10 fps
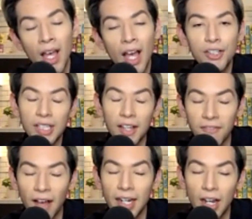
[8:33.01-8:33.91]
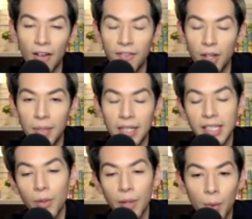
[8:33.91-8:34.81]
And she's like, Fine, I'll film. And he's
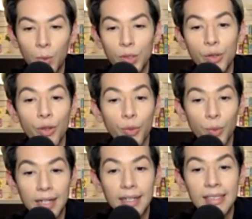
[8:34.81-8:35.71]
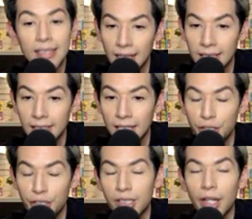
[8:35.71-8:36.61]
like, Okay, we'll do three scenes. And
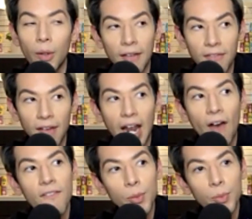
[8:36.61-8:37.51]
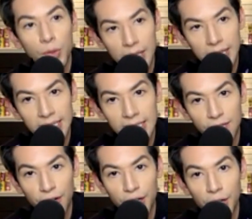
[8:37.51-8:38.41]
she's like, Okay, fine. I'll film three scenes
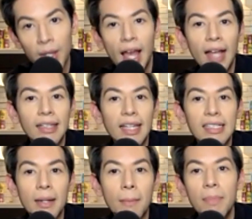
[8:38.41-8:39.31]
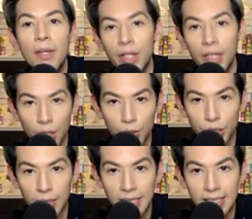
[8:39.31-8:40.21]
for you. And they ended up milking those
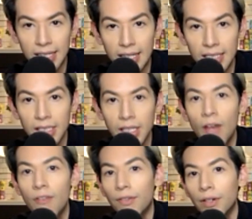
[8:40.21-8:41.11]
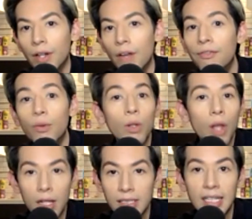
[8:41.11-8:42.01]
three scenes for a full
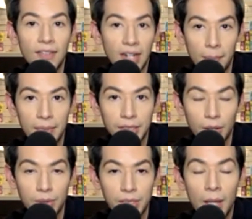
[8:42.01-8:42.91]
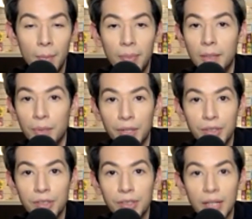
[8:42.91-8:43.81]
on seven episodes. But the
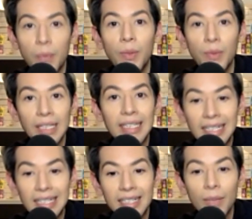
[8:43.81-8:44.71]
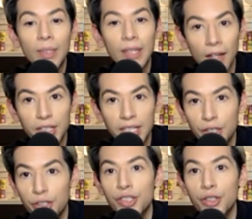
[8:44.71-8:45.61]
producers, like, We really need Dina. We love Dina.
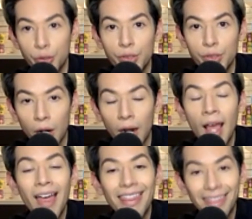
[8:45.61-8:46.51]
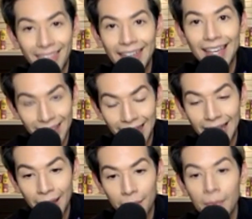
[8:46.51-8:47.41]
She's a true star. They
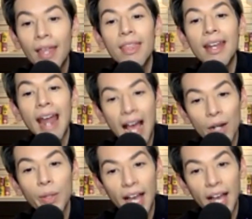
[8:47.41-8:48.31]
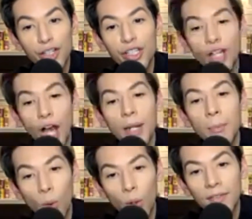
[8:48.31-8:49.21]
claim that had we actually gotten
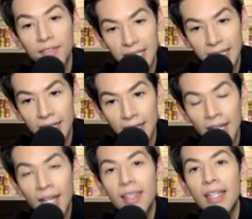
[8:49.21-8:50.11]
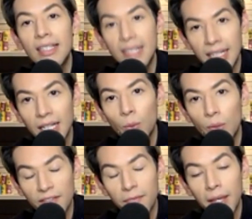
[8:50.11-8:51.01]
more of Dina, that Dina
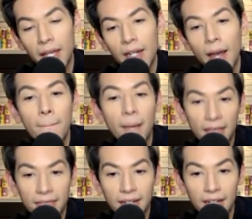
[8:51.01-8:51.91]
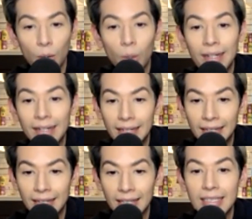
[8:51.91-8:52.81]
would have been a Bethany or a
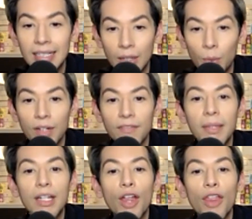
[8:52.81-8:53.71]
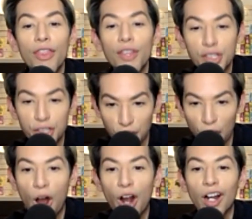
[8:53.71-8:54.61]
NeNe, that Dina would have been the
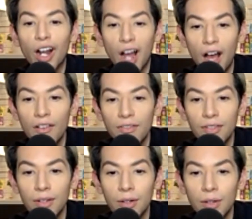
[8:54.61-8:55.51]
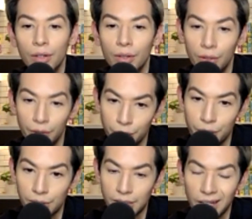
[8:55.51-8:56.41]
star of New
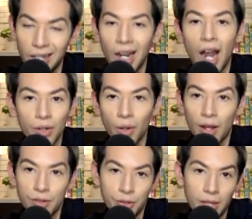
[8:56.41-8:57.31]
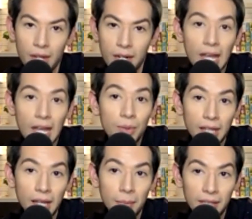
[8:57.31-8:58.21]
Jersey. And I don't know how true that is. I don't think
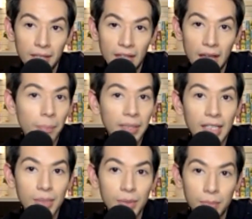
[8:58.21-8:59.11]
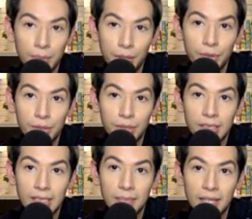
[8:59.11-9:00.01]
I believe that, but that's what the producers
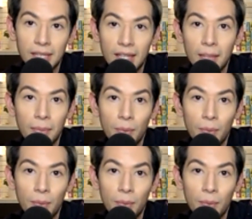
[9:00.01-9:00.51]
seem to think. But